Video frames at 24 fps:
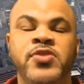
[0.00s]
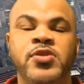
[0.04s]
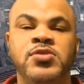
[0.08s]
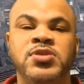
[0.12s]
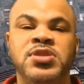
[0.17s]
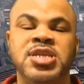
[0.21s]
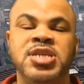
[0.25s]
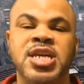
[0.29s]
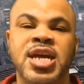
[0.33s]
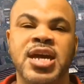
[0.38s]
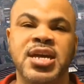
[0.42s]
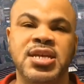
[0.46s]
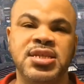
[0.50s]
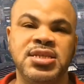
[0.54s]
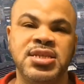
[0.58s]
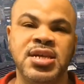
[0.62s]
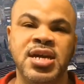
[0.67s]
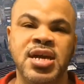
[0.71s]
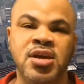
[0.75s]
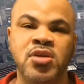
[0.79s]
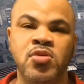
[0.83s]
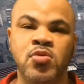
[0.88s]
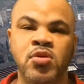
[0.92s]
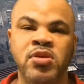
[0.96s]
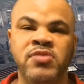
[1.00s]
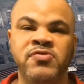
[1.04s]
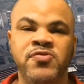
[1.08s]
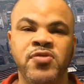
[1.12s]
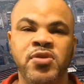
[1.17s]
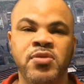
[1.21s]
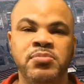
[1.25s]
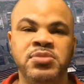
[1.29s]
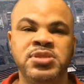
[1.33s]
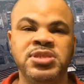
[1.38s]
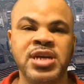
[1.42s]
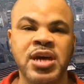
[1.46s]
like I said, going from
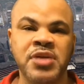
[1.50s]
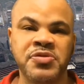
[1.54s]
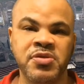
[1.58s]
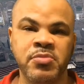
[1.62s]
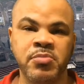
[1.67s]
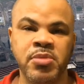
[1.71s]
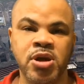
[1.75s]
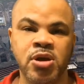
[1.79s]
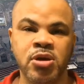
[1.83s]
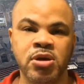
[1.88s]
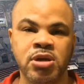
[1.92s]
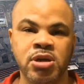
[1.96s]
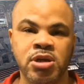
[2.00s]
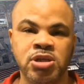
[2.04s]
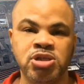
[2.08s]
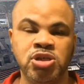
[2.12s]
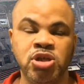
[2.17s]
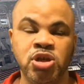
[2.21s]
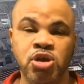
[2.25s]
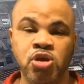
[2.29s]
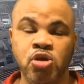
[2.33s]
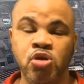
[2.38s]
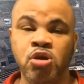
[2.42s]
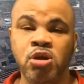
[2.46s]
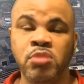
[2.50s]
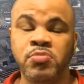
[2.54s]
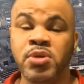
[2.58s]
South America to Europe.